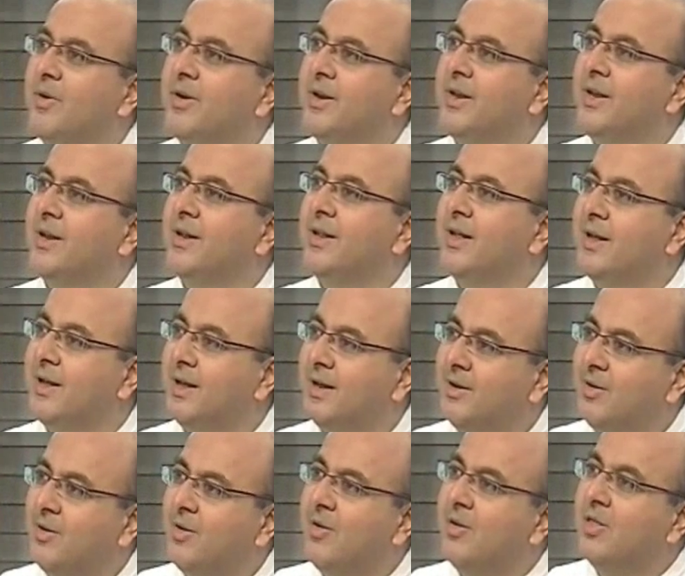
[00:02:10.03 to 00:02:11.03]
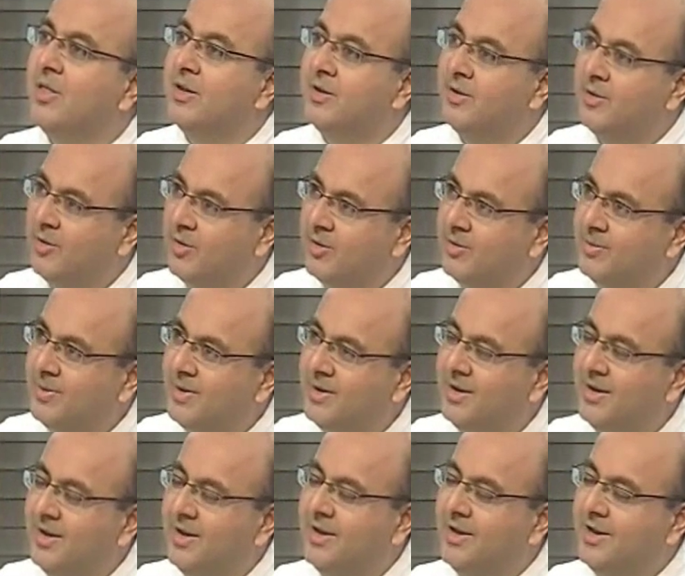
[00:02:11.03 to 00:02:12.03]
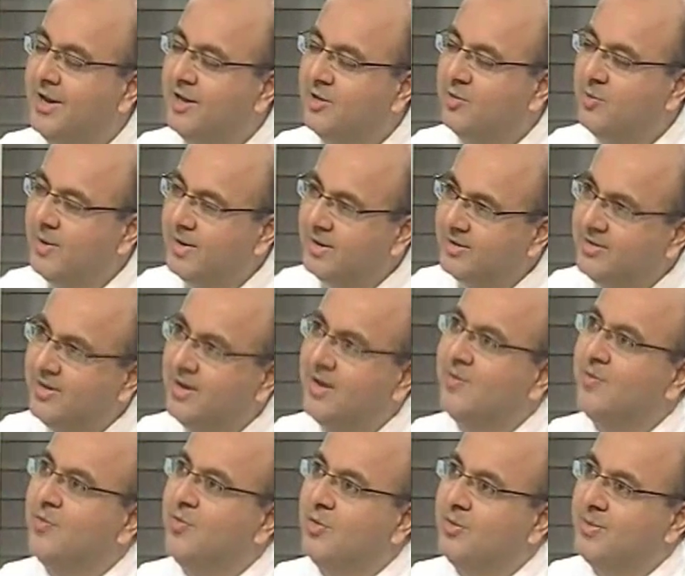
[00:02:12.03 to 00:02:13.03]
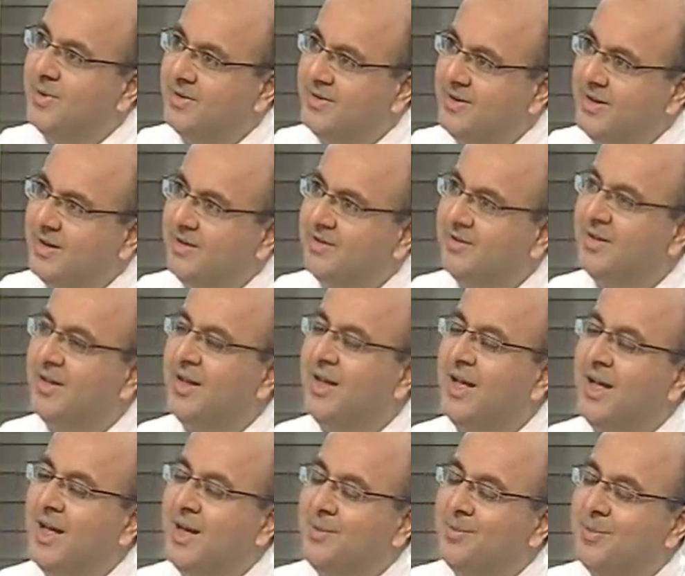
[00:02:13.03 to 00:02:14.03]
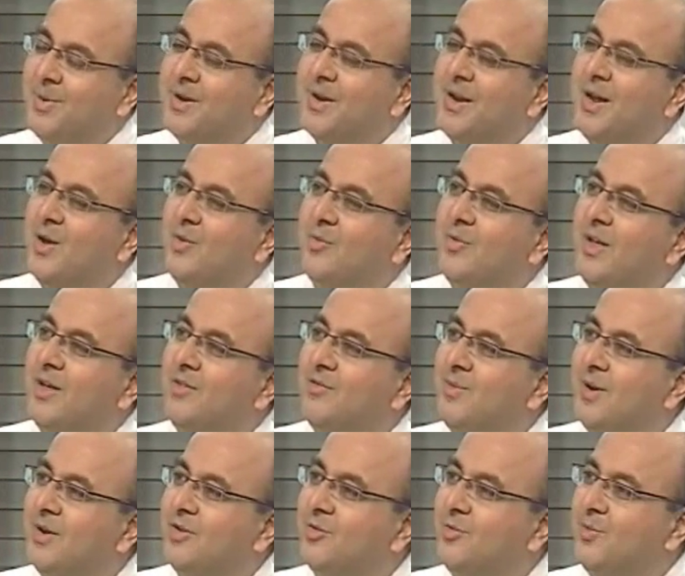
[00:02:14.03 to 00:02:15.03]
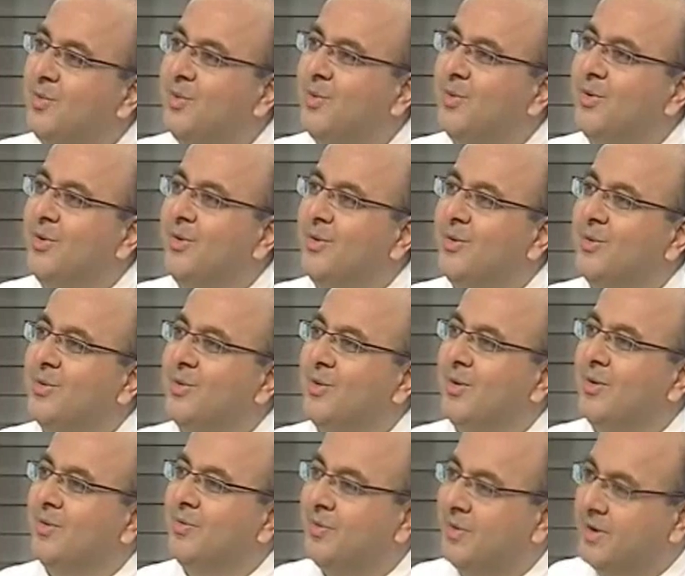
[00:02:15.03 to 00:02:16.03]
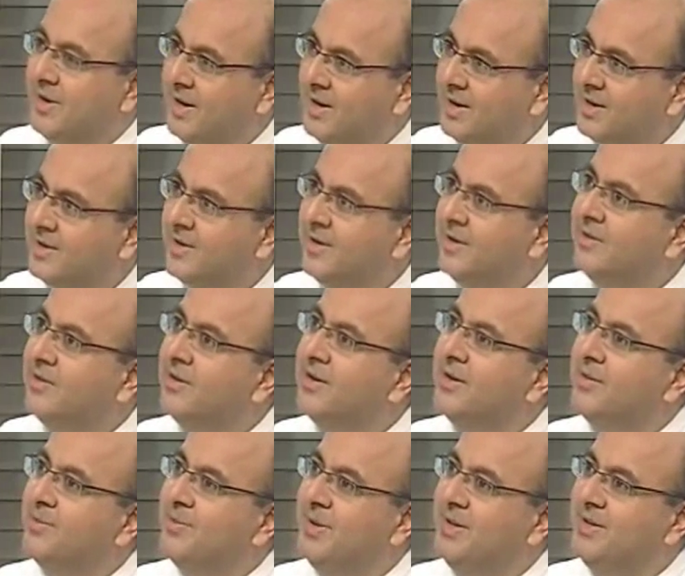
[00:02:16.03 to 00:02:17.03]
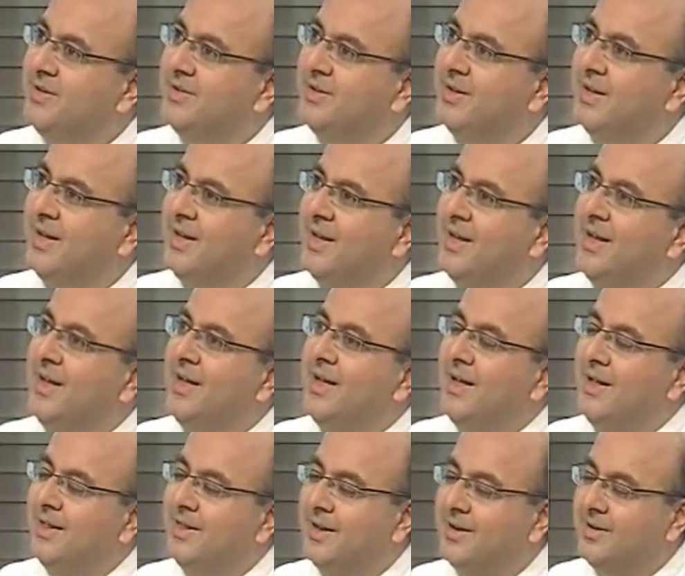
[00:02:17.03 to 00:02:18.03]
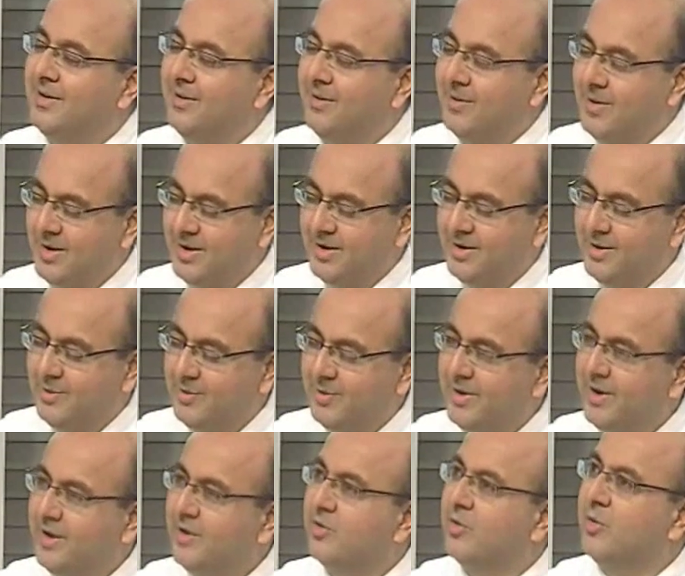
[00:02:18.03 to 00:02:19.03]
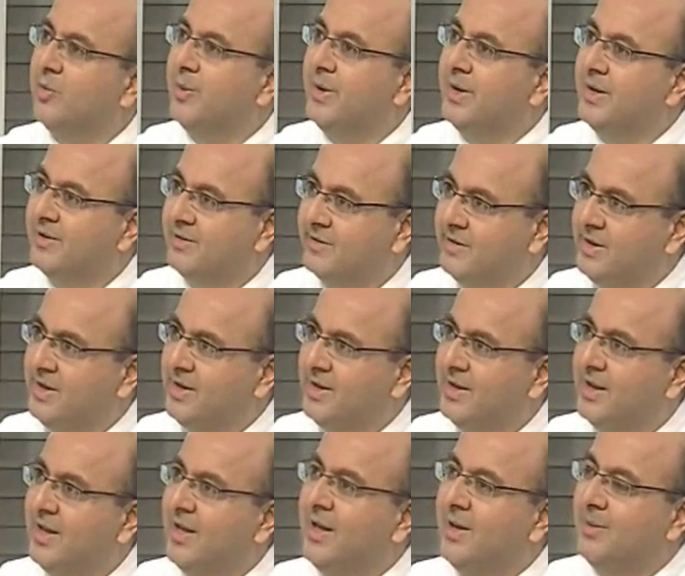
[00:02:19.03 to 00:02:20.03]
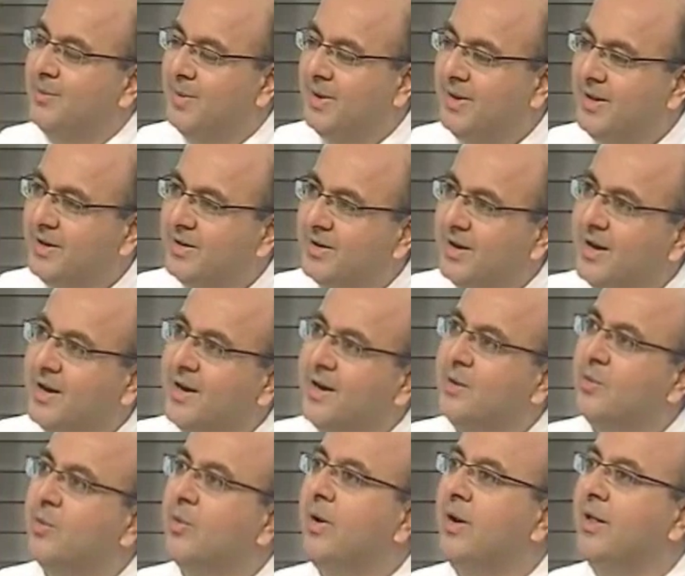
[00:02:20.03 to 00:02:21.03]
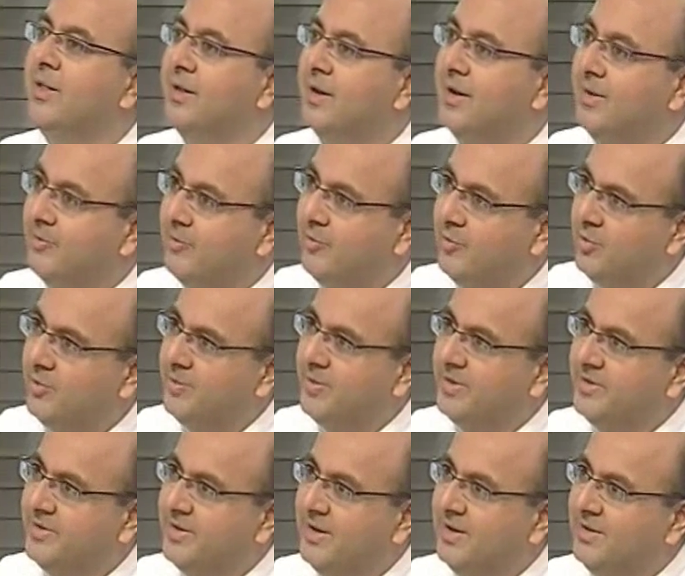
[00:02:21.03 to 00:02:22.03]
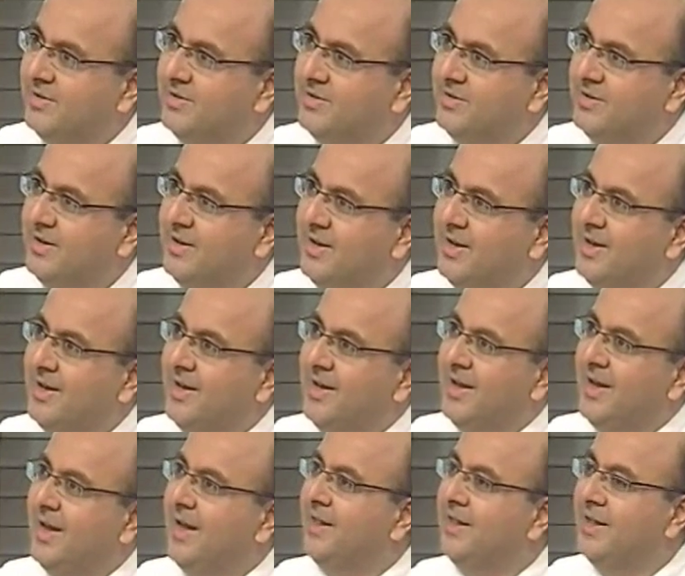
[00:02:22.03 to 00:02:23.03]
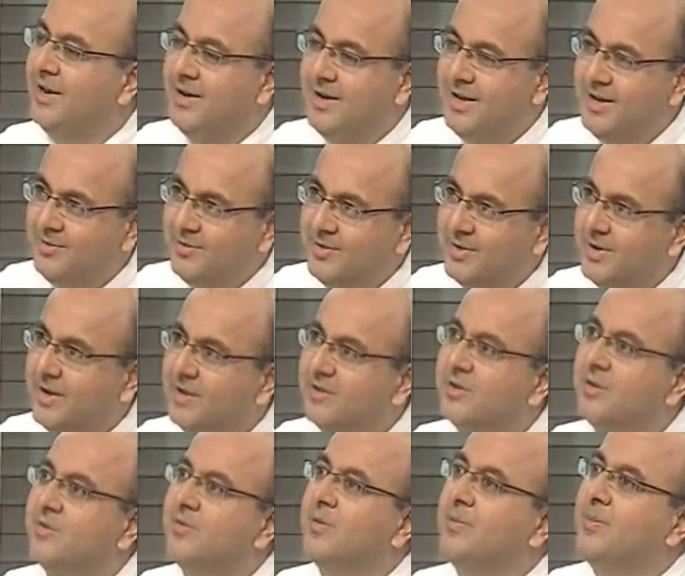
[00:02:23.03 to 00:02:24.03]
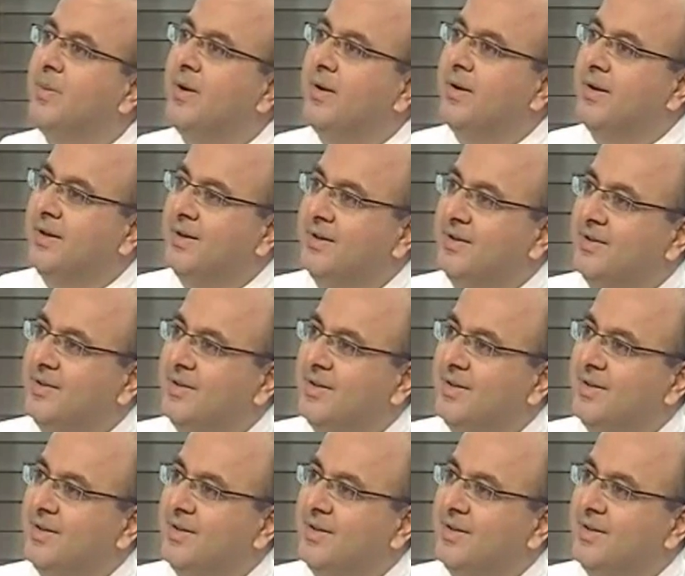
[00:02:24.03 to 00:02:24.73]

body and they kill all the normal as well as the lymphoma cells. But now we have much more, sort of targeted therapies that are given intravenously, but they target only the lymphoma cells and they leave the rest of the body.